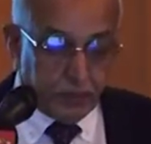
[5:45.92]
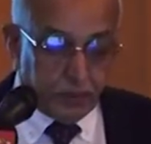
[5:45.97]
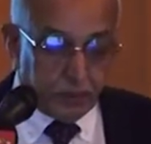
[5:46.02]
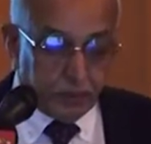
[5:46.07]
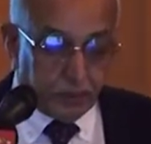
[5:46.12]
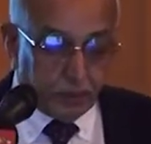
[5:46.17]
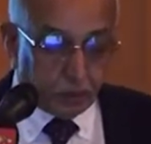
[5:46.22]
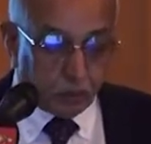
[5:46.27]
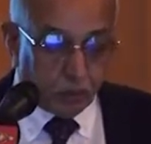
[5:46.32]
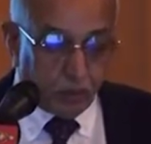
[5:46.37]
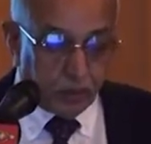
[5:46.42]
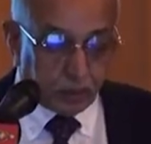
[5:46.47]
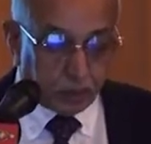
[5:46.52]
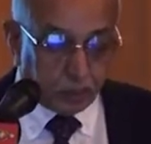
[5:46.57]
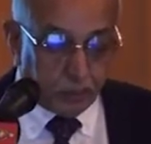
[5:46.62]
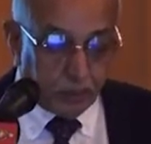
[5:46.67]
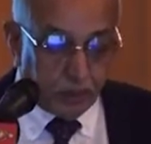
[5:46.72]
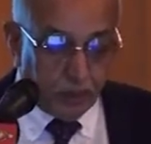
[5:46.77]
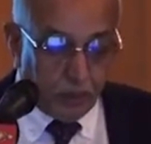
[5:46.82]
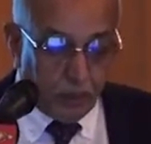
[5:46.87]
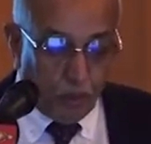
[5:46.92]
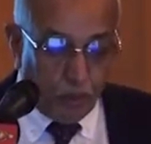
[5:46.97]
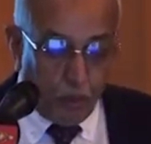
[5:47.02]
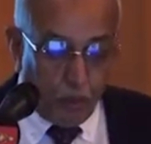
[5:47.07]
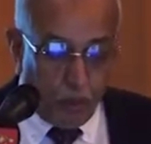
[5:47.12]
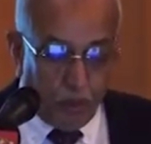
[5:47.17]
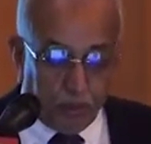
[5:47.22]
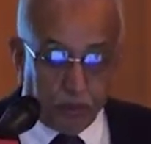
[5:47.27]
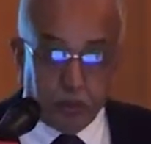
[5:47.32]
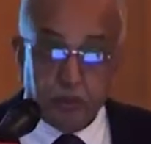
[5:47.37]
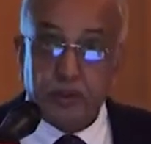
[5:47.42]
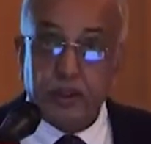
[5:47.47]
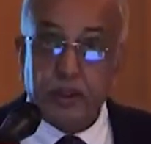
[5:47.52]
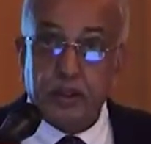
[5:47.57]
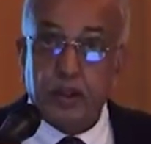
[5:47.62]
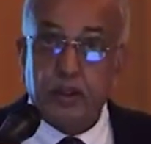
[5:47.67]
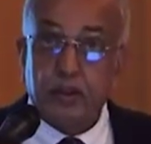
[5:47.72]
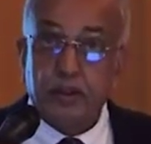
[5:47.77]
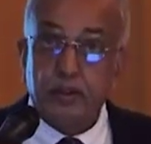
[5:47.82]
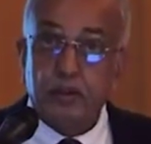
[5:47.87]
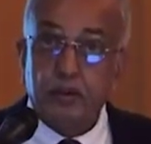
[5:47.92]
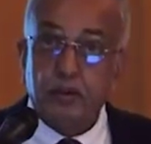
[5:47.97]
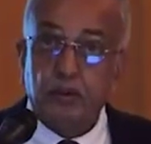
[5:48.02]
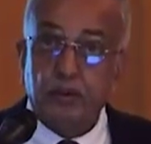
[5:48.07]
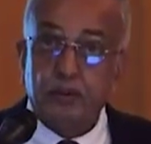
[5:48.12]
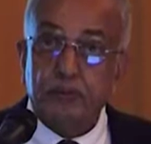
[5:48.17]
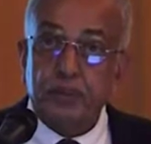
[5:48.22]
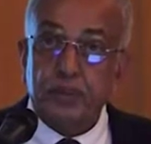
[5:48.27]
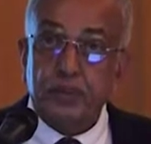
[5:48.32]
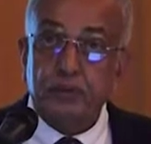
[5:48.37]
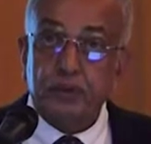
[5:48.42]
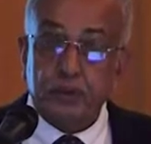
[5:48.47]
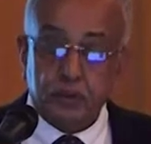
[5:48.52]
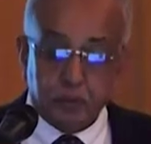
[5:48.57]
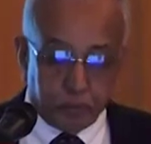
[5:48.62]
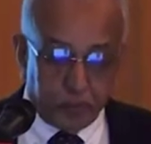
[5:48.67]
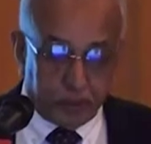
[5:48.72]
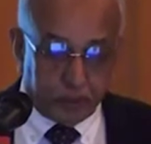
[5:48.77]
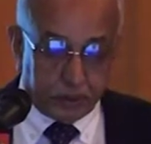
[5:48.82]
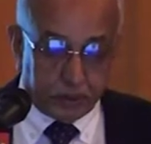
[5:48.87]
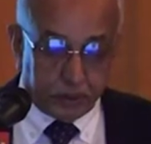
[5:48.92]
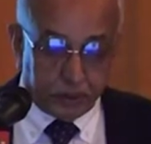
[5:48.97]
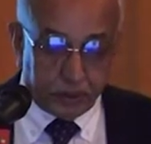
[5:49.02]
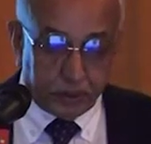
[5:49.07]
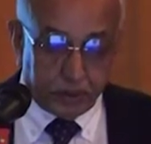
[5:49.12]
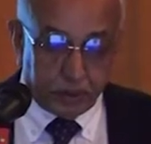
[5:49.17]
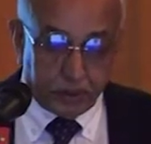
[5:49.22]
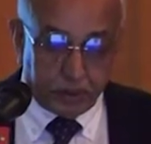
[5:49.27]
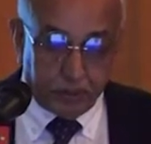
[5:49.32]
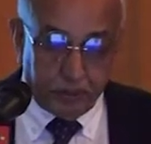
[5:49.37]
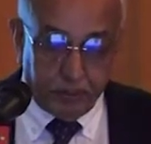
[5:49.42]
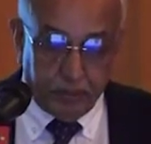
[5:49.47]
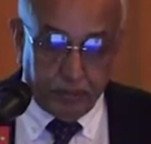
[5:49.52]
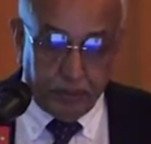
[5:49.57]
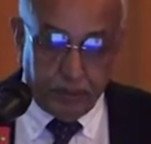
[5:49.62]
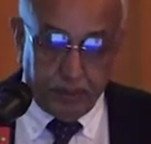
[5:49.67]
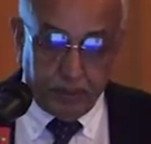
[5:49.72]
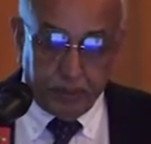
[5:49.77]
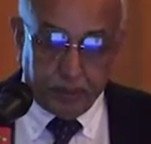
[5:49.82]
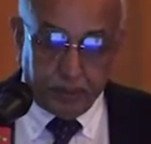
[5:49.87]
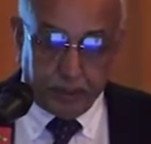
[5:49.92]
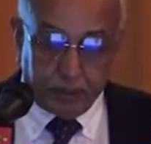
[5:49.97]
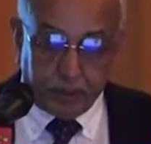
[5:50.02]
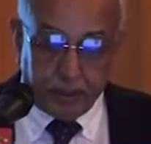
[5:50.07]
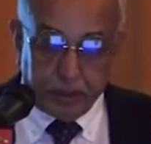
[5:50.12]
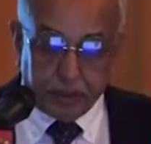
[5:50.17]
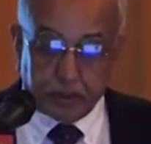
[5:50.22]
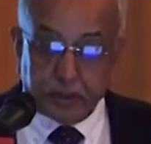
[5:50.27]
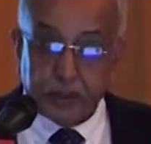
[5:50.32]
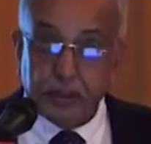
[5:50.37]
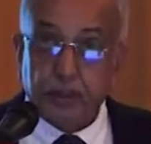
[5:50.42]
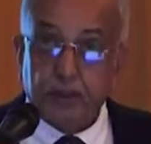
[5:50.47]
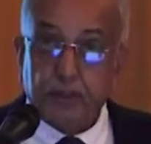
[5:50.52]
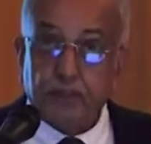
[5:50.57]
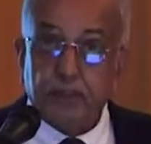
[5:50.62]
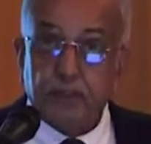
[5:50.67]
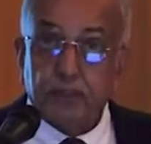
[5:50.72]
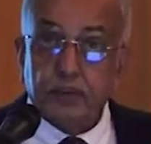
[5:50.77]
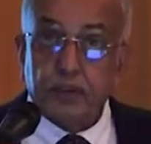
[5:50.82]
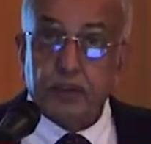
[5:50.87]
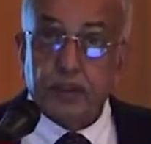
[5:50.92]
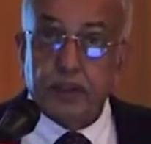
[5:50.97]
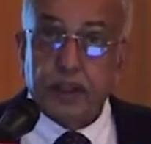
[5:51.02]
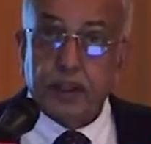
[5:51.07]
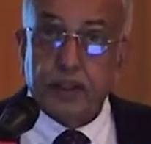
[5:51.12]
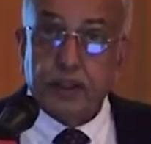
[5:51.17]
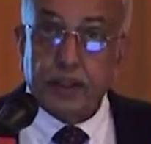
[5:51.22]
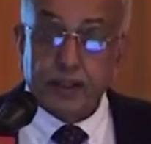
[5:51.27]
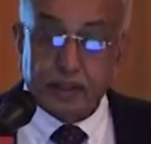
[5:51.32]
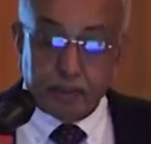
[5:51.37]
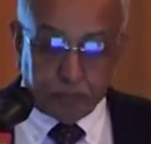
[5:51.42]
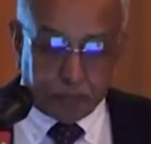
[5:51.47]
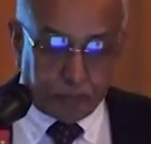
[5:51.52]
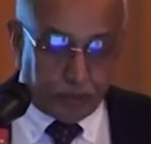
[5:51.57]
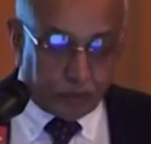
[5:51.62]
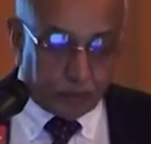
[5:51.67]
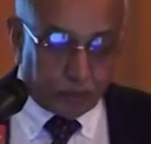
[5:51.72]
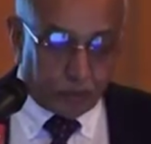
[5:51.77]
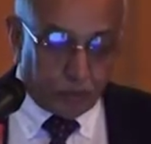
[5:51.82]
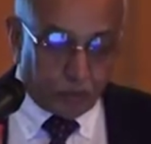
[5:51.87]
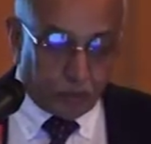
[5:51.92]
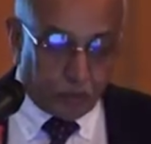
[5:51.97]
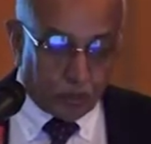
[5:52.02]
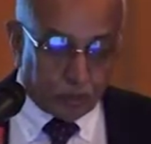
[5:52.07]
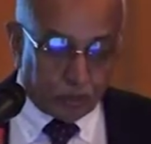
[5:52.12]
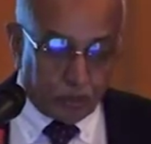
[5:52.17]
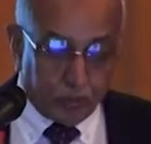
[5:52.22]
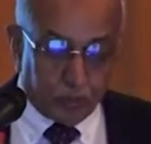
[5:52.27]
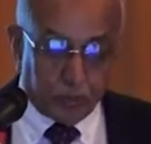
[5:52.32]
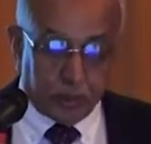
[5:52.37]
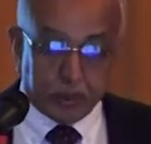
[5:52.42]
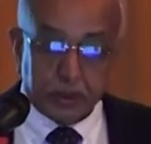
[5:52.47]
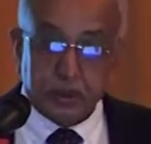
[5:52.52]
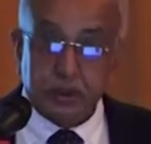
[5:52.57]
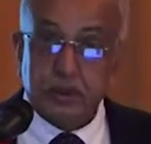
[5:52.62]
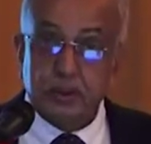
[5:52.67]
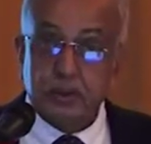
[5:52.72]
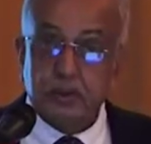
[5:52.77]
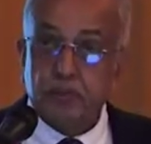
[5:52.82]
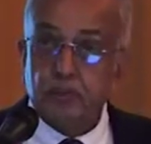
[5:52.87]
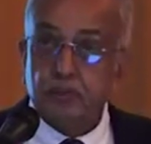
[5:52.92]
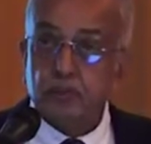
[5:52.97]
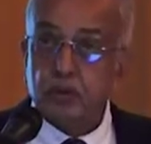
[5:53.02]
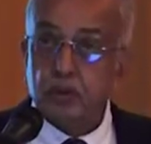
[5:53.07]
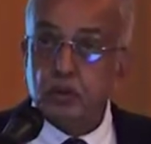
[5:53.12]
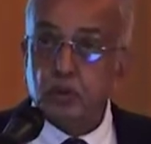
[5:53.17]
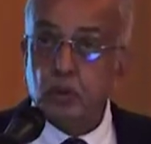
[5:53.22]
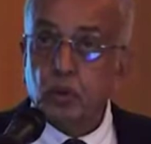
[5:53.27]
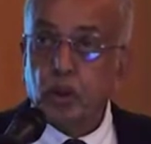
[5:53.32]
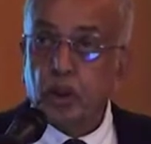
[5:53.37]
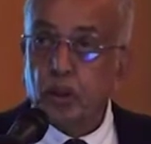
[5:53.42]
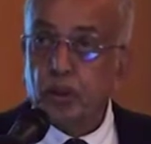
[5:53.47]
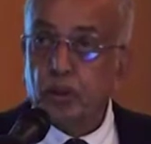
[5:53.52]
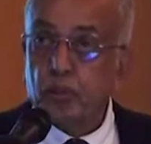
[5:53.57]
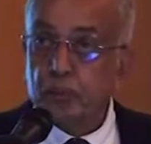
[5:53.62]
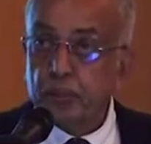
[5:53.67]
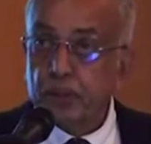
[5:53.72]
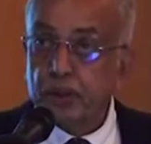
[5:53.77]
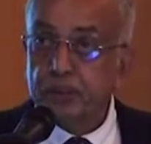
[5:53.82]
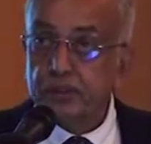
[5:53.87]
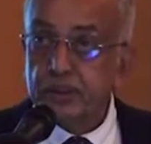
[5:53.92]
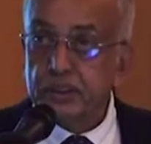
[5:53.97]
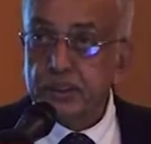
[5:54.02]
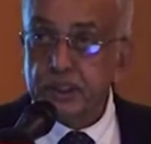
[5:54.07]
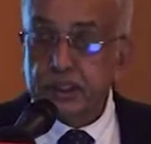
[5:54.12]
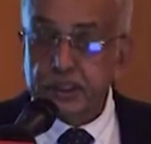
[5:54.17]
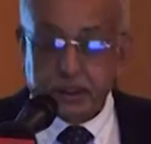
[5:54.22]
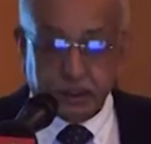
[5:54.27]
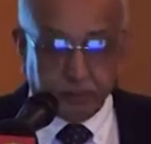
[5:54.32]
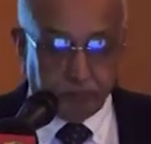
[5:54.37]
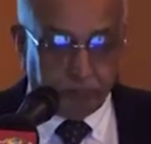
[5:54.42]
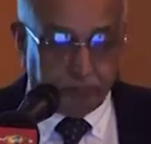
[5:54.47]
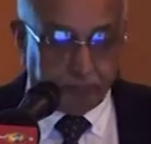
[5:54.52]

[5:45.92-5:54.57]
This will spur a whole new era of innovative businesses in our country and add a fresh growth impetus to our private sector.